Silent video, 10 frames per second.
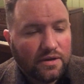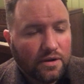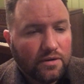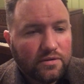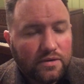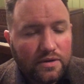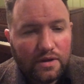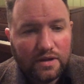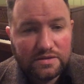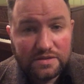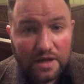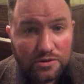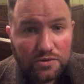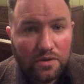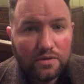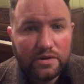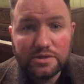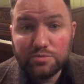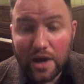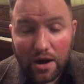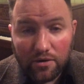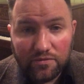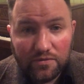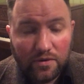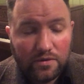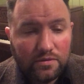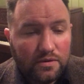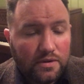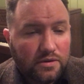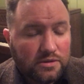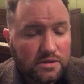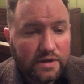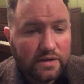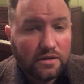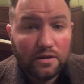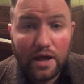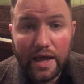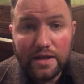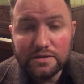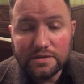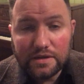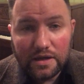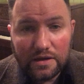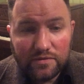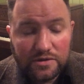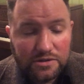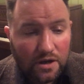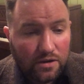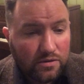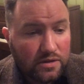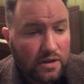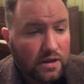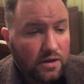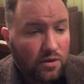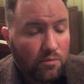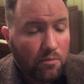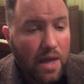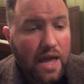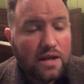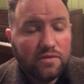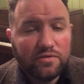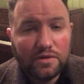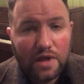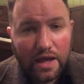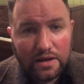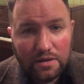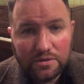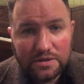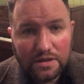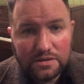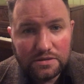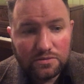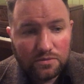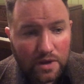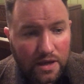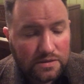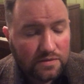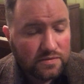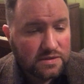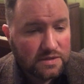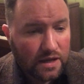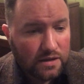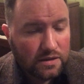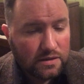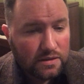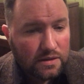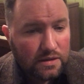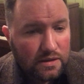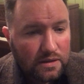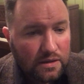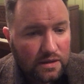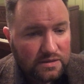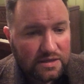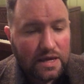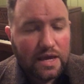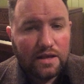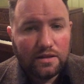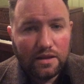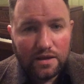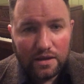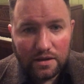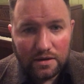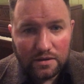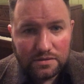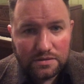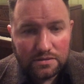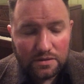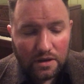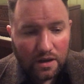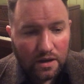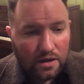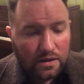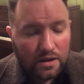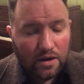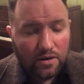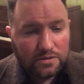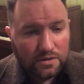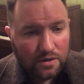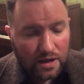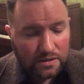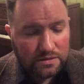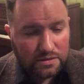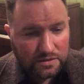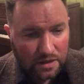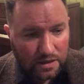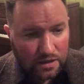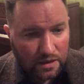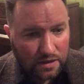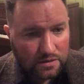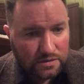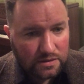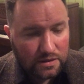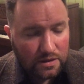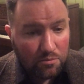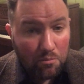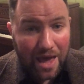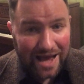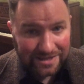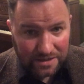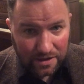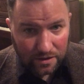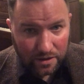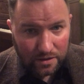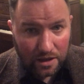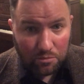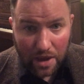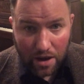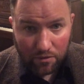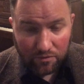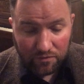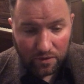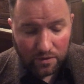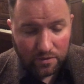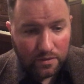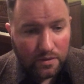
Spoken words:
You know, it's central, it's powerful, just like the lion is the king of the jungle. The mane of the lion imitates the rays of the sun. It's kingly in its character, as the sun is, masculine and powerful.